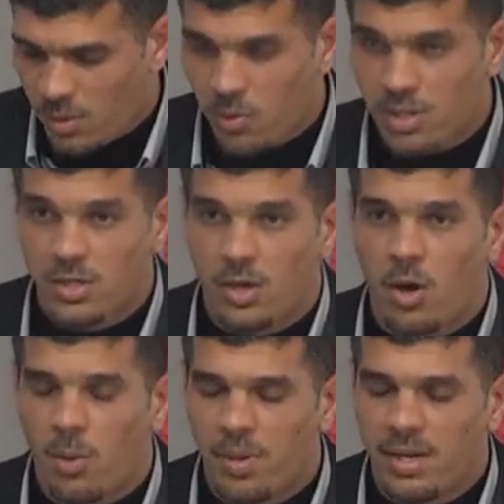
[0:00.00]
which
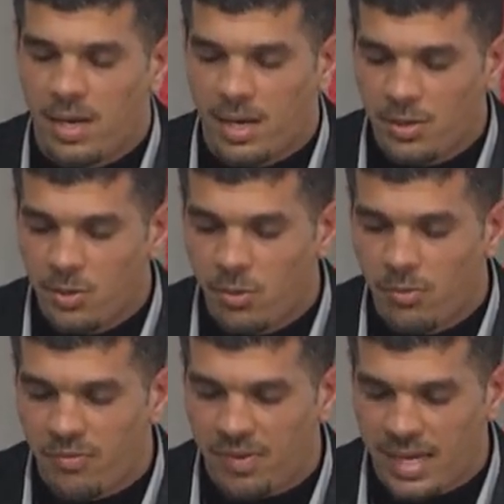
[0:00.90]
opened a new
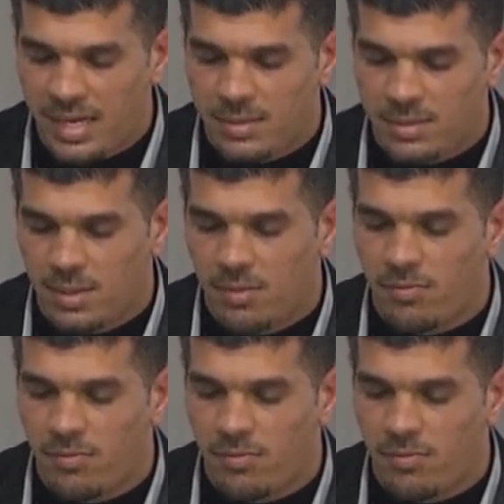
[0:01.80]
phase